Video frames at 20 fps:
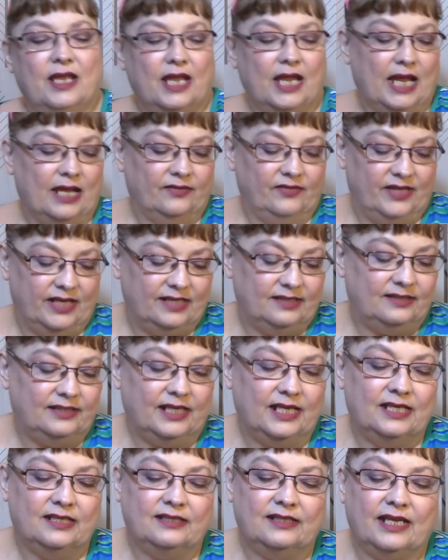And this
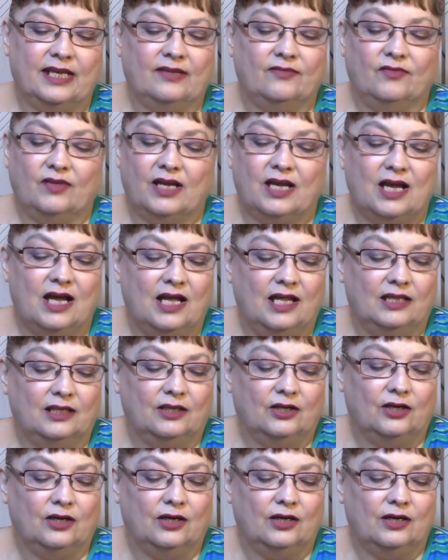is in the
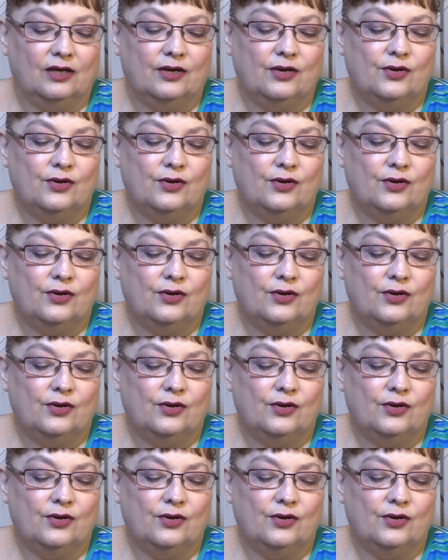color